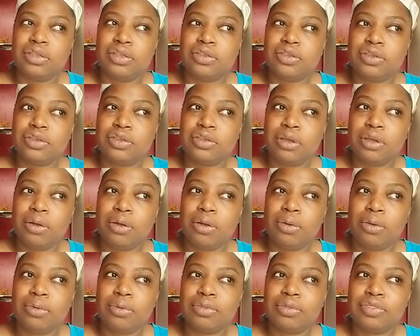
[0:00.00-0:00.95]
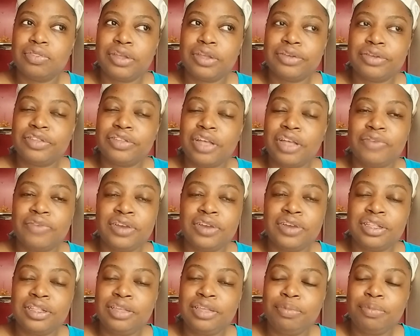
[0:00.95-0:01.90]
so there's
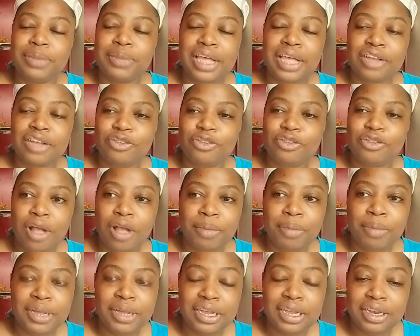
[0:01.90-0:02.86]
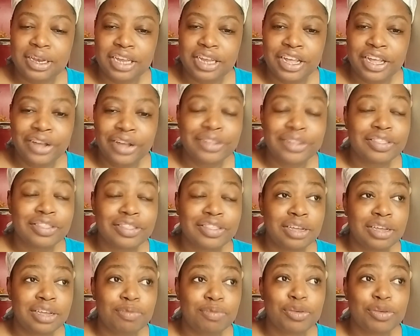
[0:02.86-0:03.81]
definitely black trauma in here.
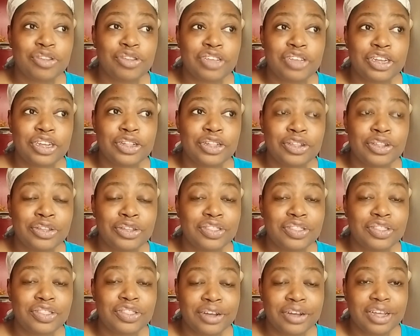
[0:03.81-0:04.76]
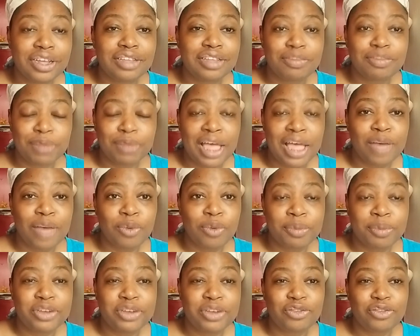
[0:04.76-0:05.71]
In particular, there is black
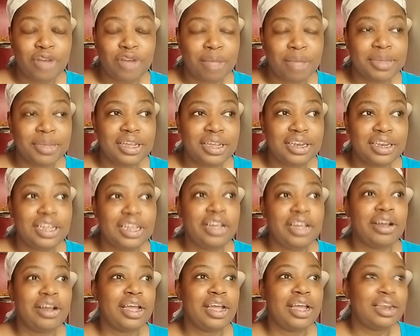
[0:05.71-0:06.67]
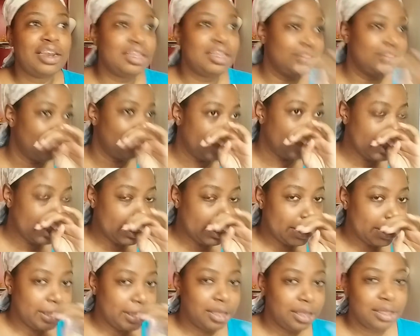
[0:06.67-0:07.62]
woman trauma in here, and it's
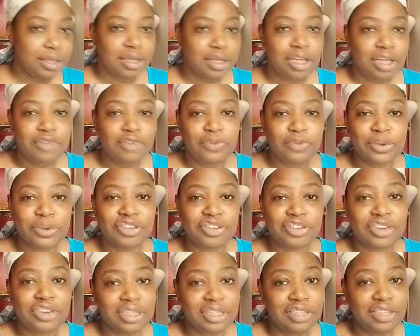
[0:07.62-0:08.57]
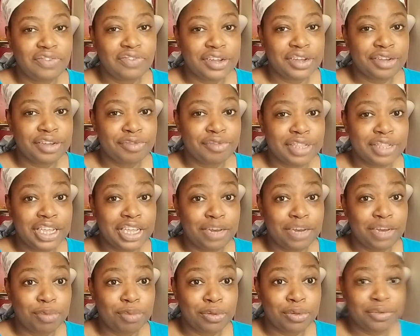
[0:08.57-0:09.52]
unfortunately very
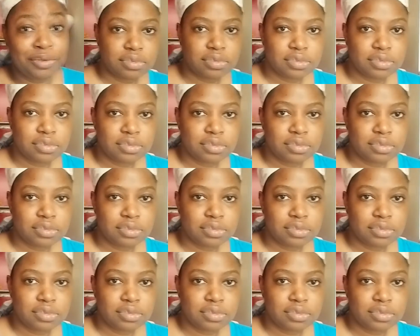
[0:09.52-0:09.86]
relatable.